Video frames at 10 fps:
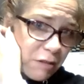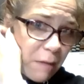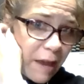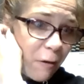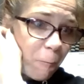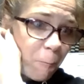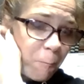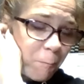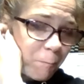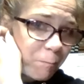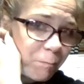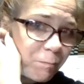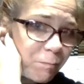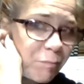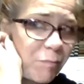mayo.
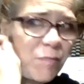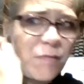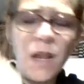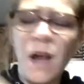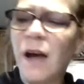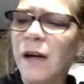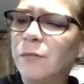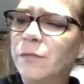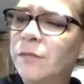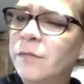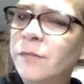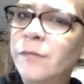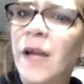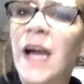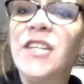
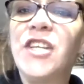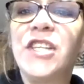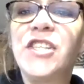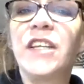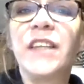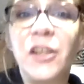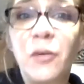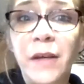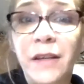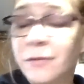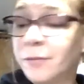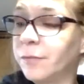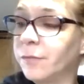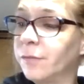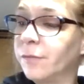I change it a little bit
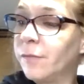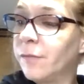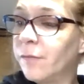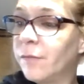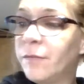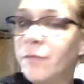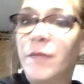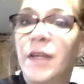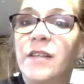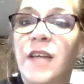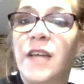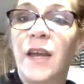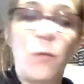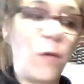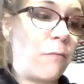because I
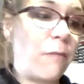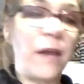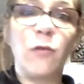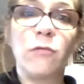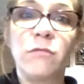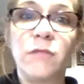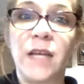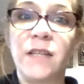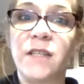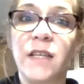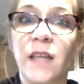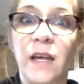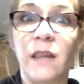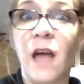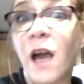don't want mayo tasting
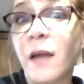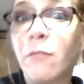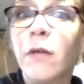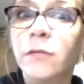like lime.